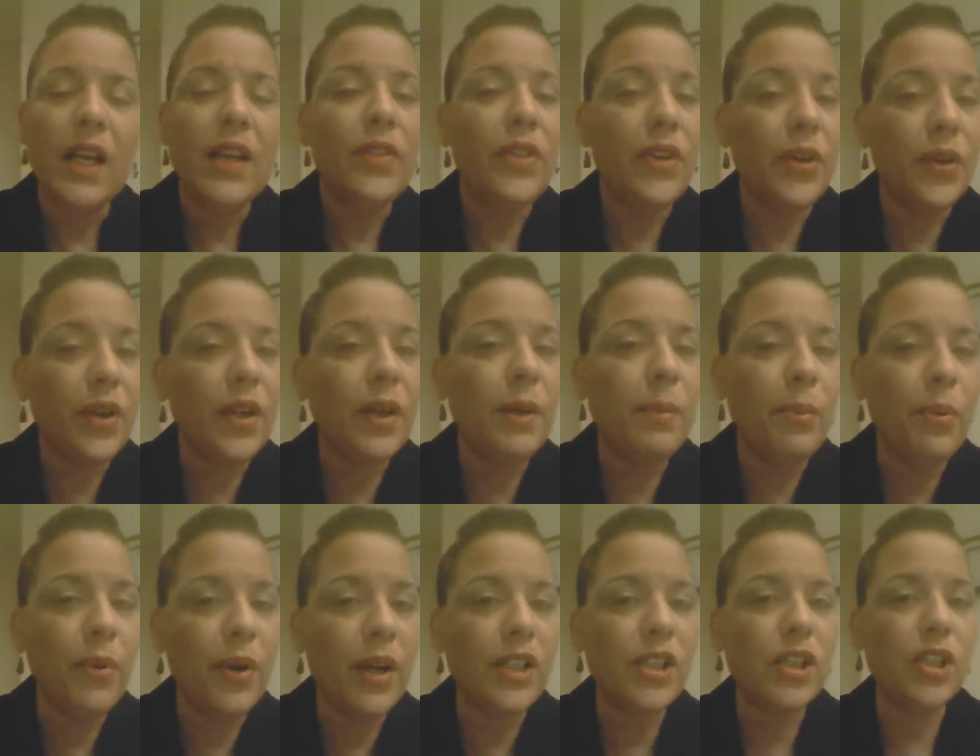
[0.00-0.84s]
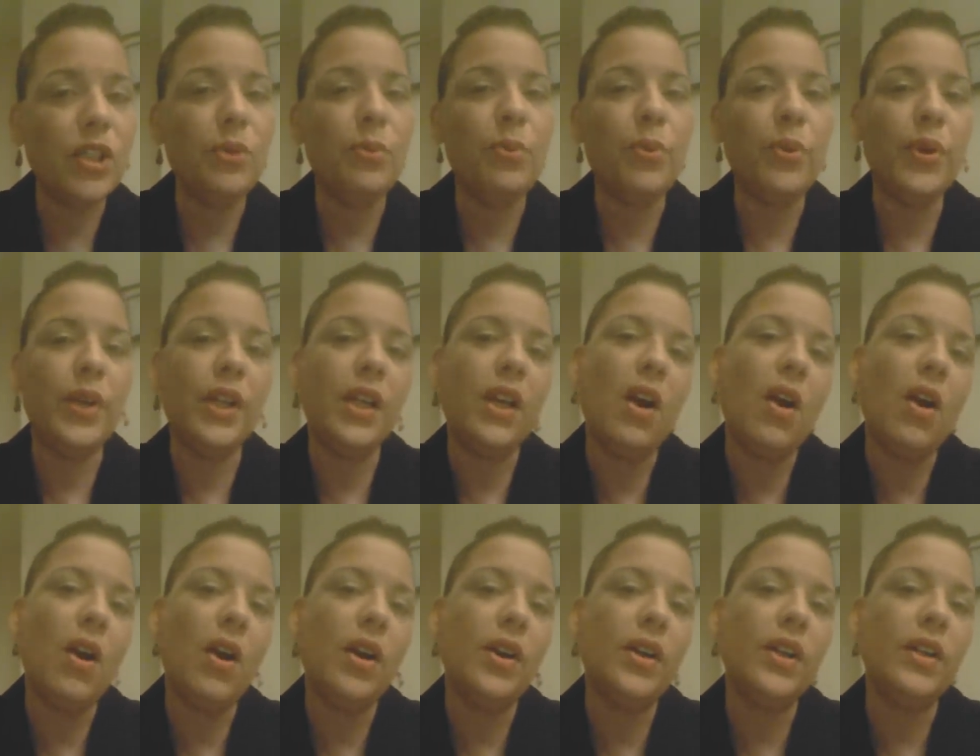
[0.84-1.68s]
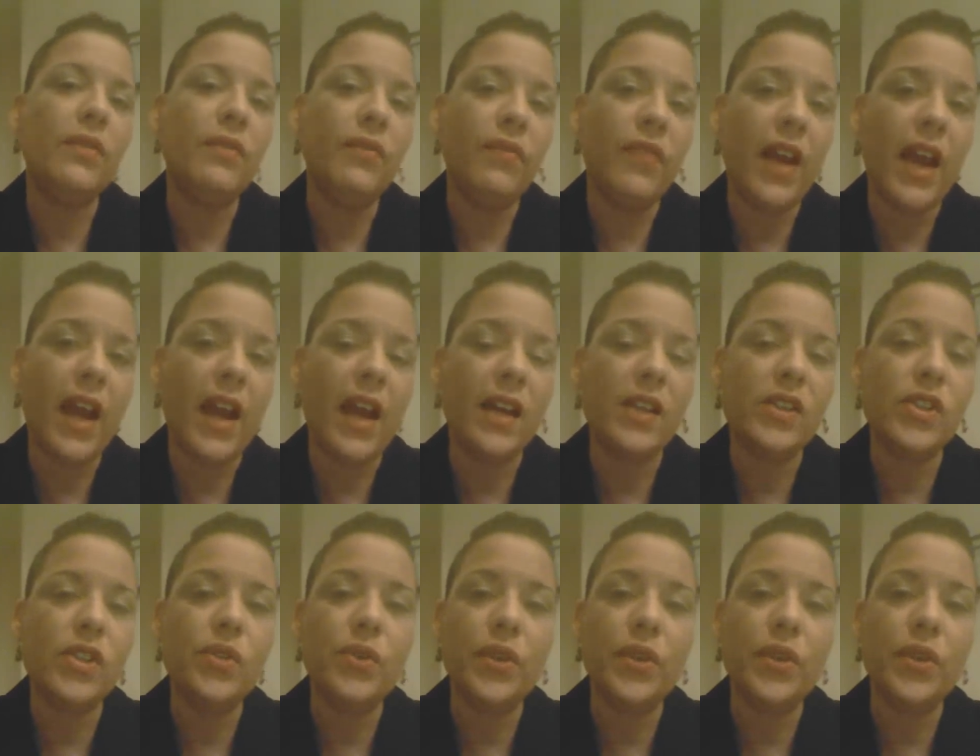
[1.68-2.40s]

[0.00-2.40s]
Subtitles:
they're going to press you pretty hard and fast.